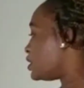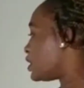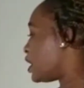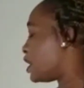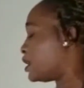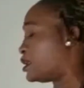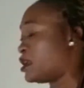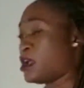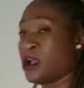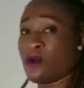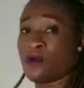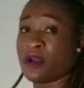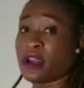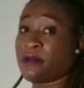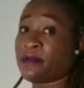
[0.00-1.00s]
And
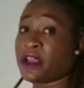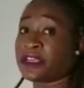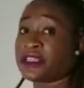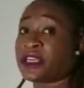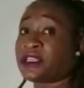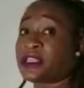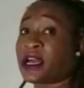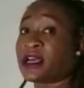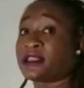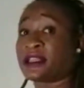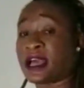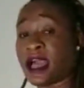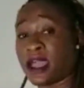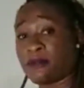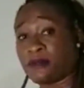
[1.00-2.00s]
when a patient has
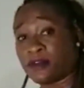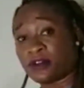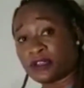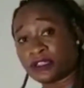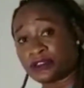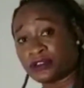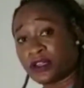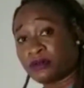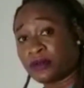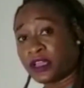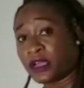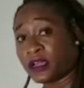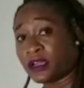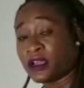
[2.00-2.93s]
hyponatremia